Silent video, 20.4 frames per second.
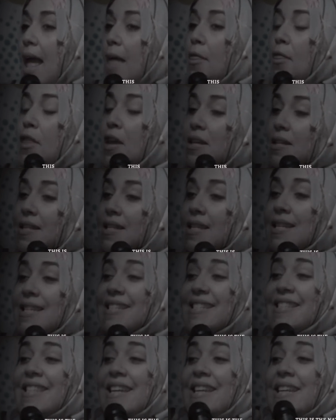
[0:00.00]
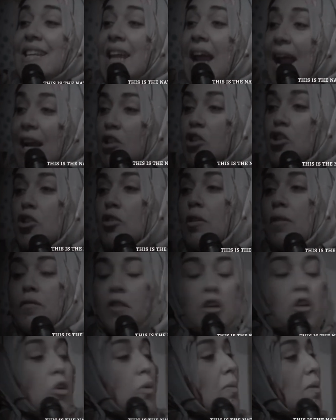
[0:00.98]
This is the nature of
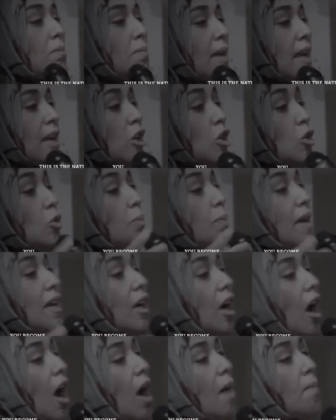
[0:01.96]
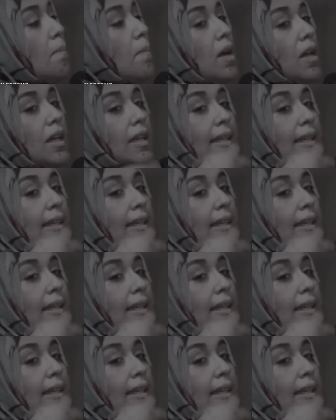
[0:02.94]
the human being. You become